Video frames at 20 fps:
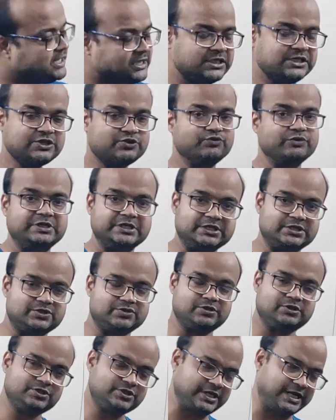and
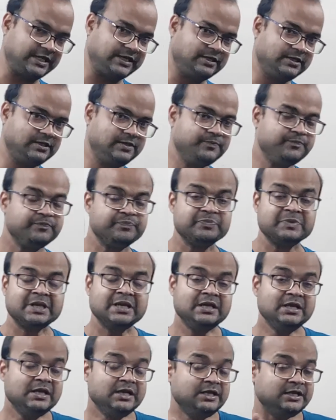equilateral triangle.
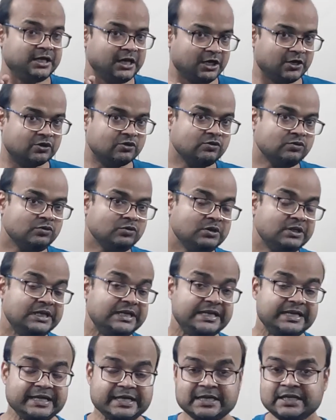Now
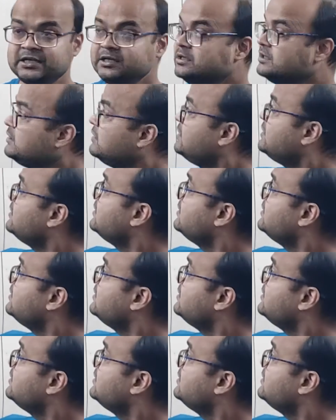in